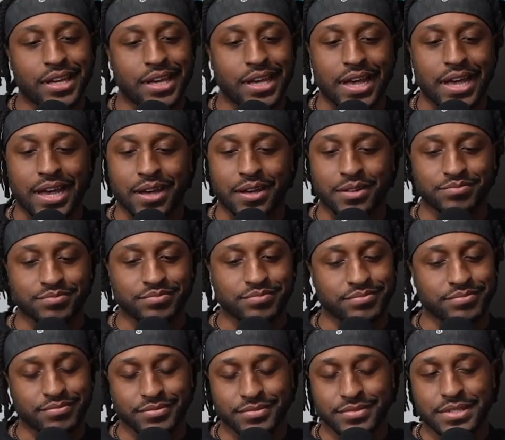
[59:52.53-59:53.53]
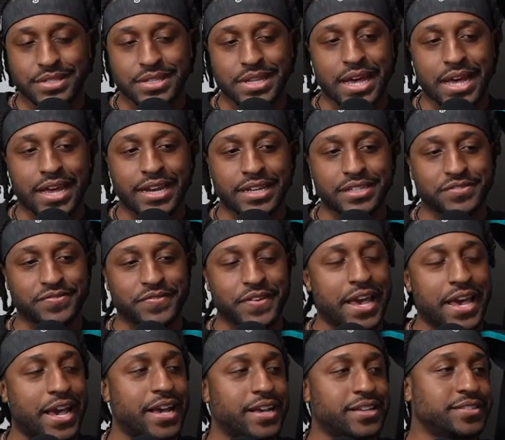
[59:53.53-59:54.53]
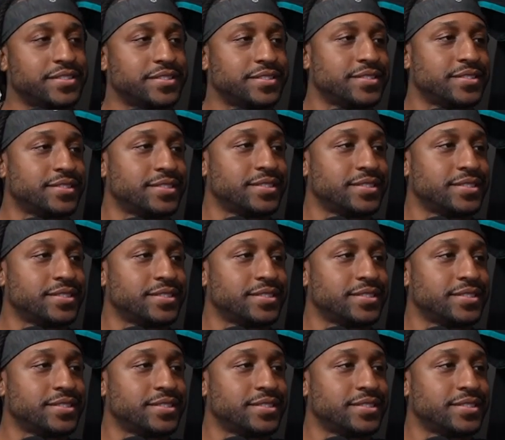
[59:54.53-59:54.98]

I'm not as fast.